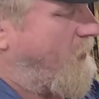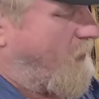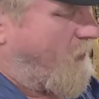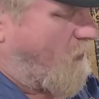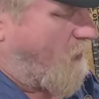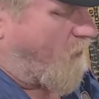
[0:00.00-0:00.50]

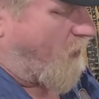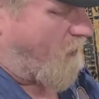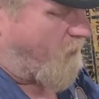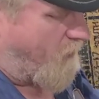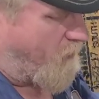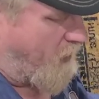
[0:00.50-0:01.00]
don't want to
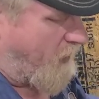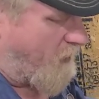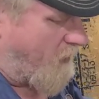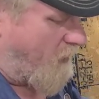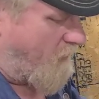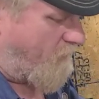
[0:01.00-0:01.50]
break my blade
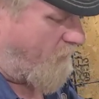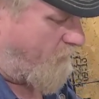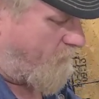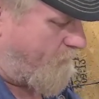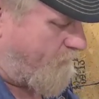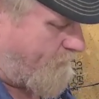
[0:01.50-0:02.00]
off.
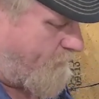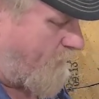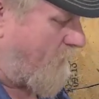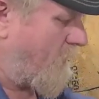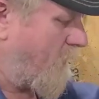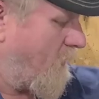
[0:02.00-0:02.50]

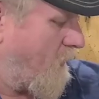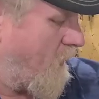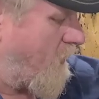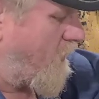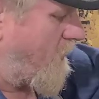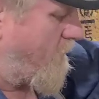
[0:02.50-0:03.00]

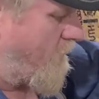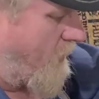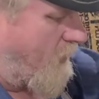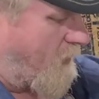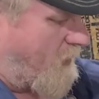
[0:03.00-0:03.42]
Like